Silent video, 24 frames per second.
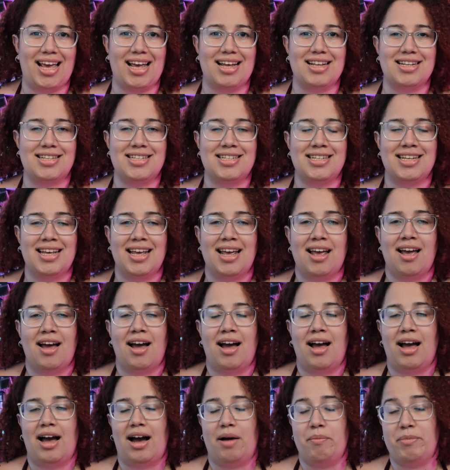it.
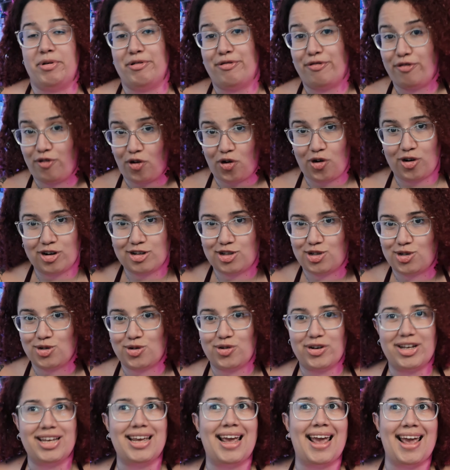Before
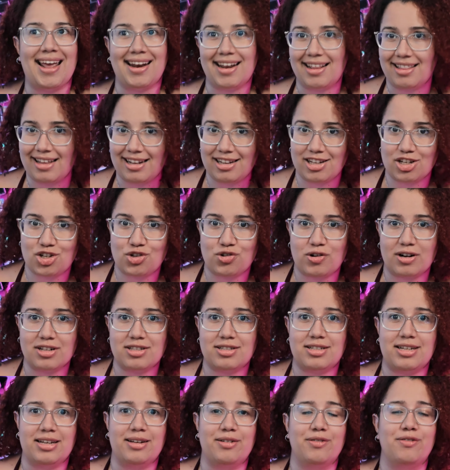doing anything
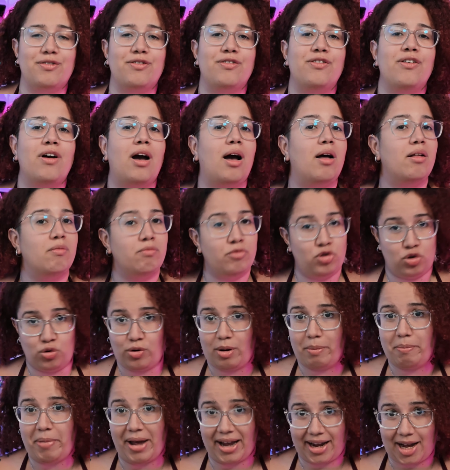destructive, do a
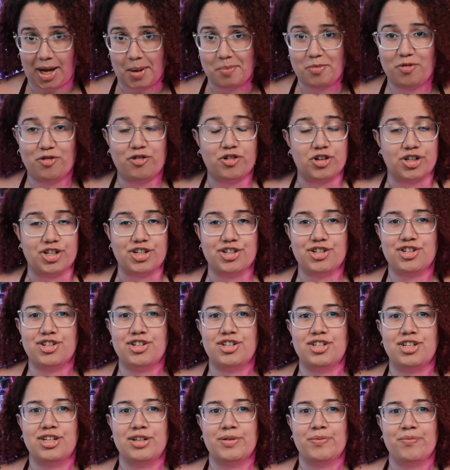backup
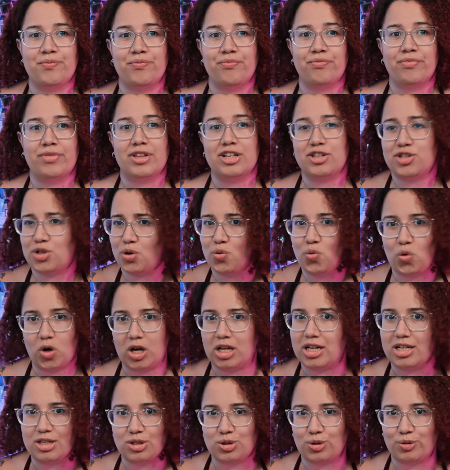first, so
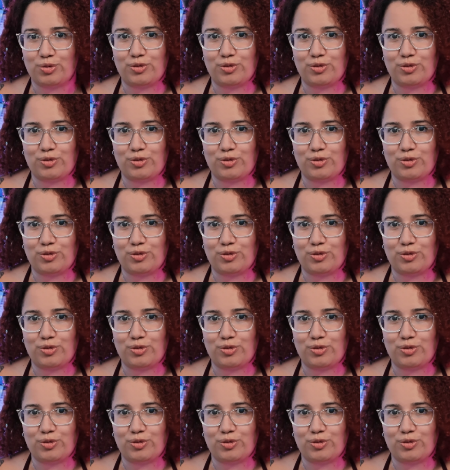on and so